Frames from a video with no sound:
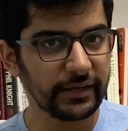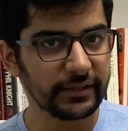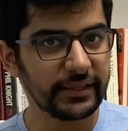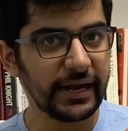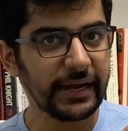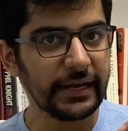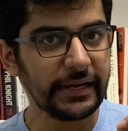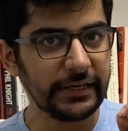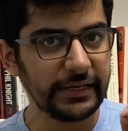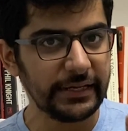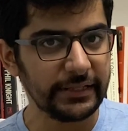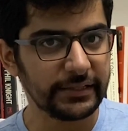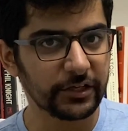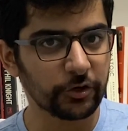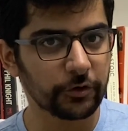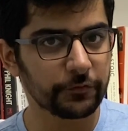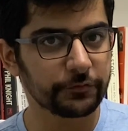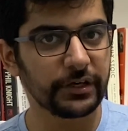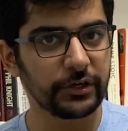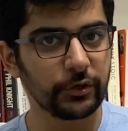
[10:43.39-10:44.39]
here that
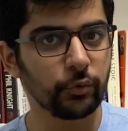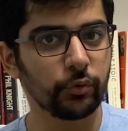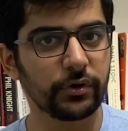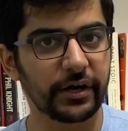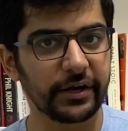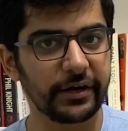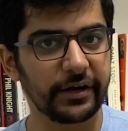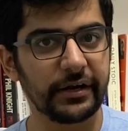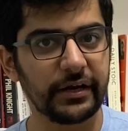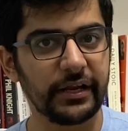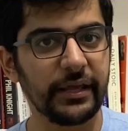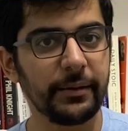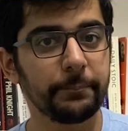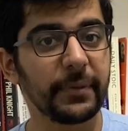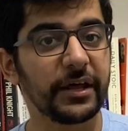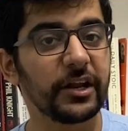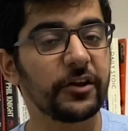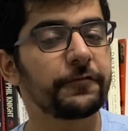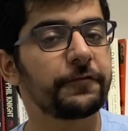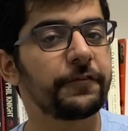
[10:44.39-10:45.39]
neither of the two currently
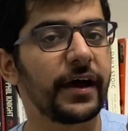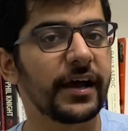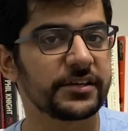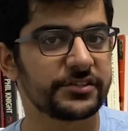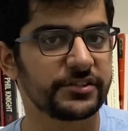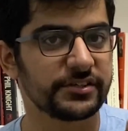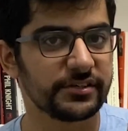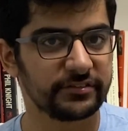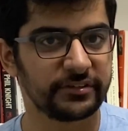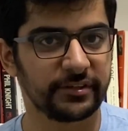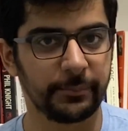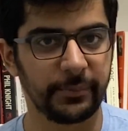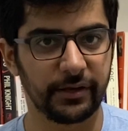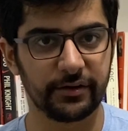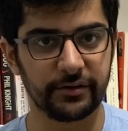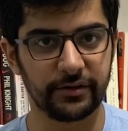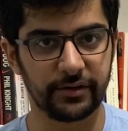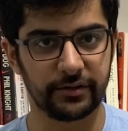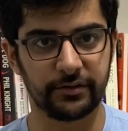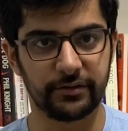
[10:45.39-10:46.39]
manufactures
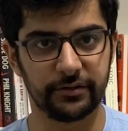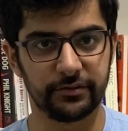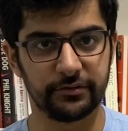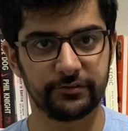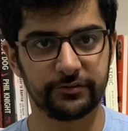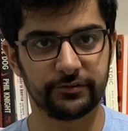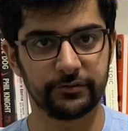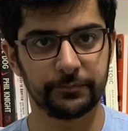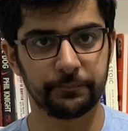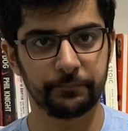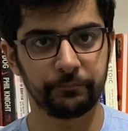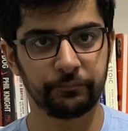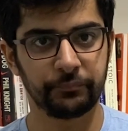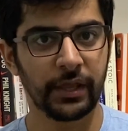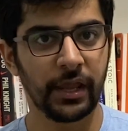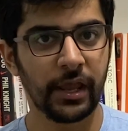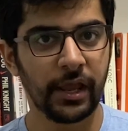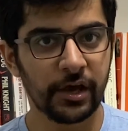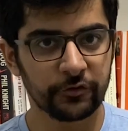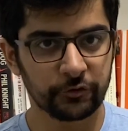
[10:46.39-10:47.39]
semiconductors.
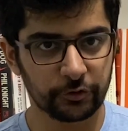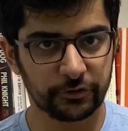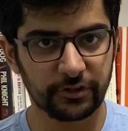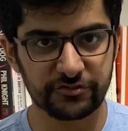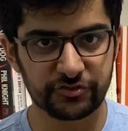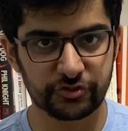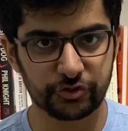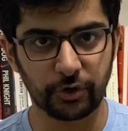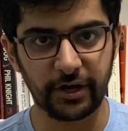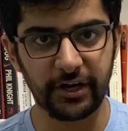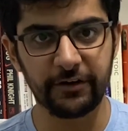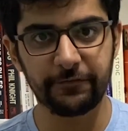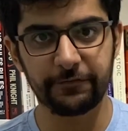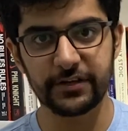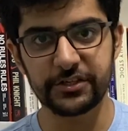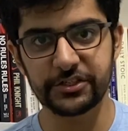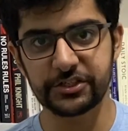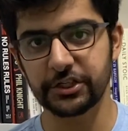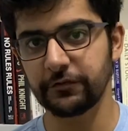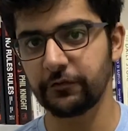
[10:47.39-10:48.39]
So this joint
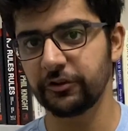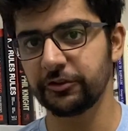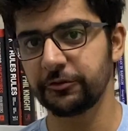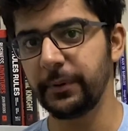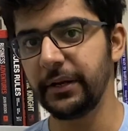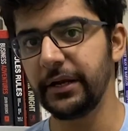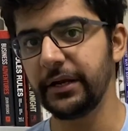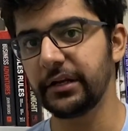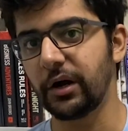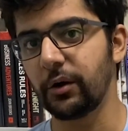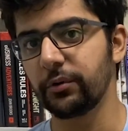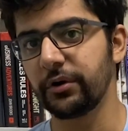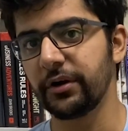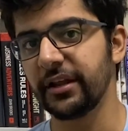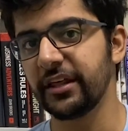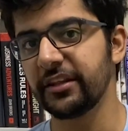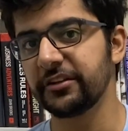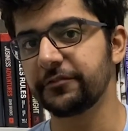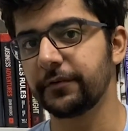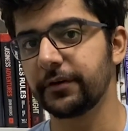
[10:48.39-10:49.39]
venture was being
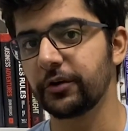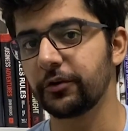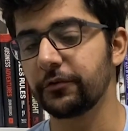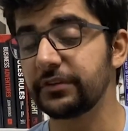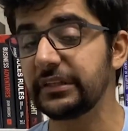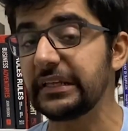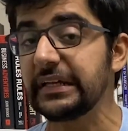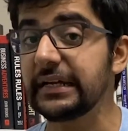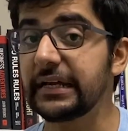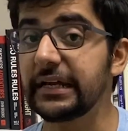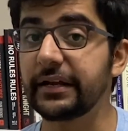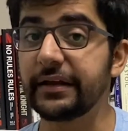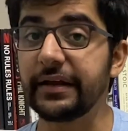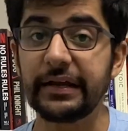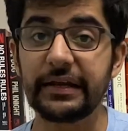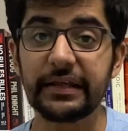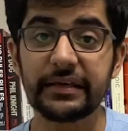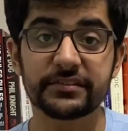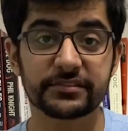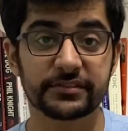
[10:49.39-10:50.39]
touted as one of the
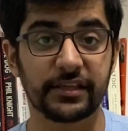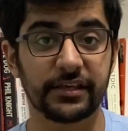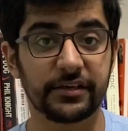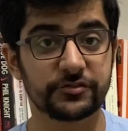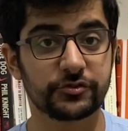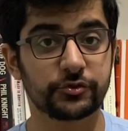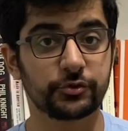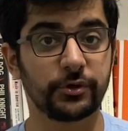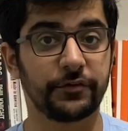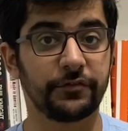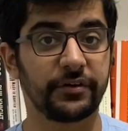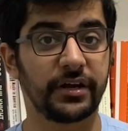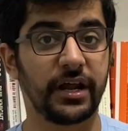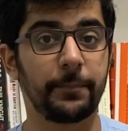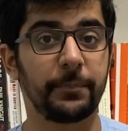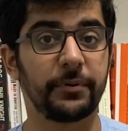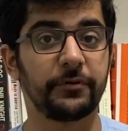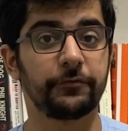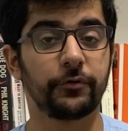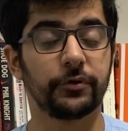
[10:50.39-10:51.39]
greatest things to ever
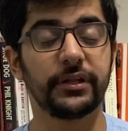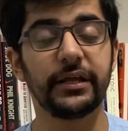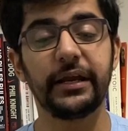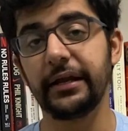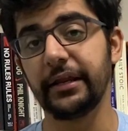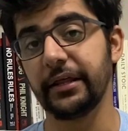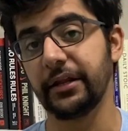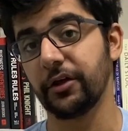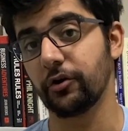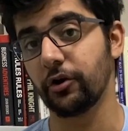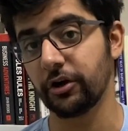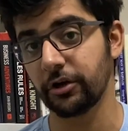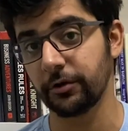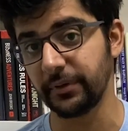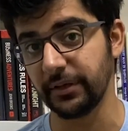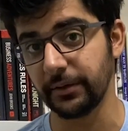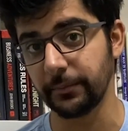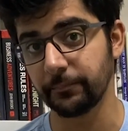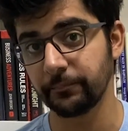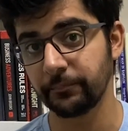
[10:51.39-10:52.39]
happen for the Indian
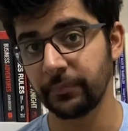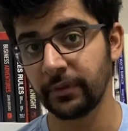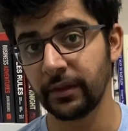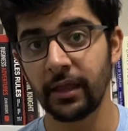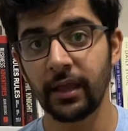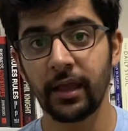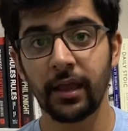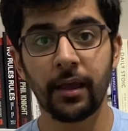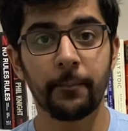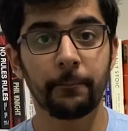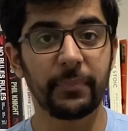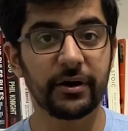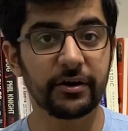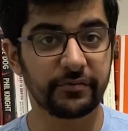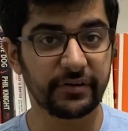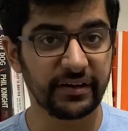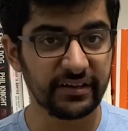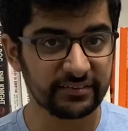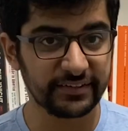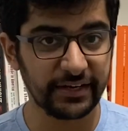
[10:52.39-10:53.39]
economy.
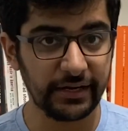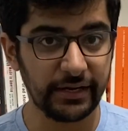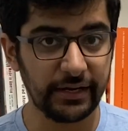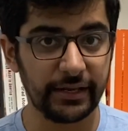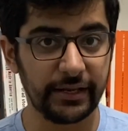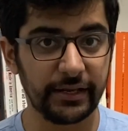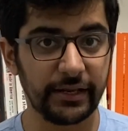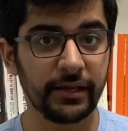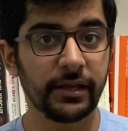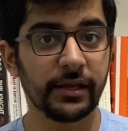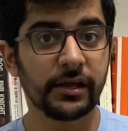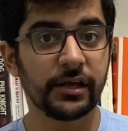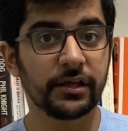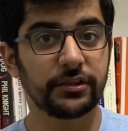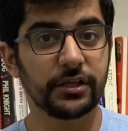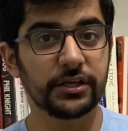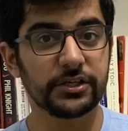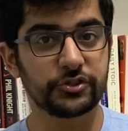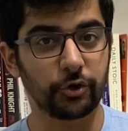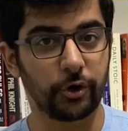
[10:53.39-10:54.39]
But recently,
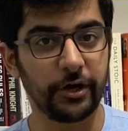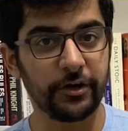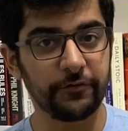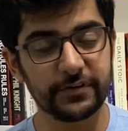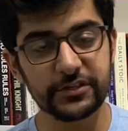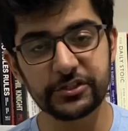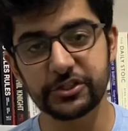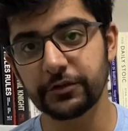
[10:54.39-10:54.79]
the joint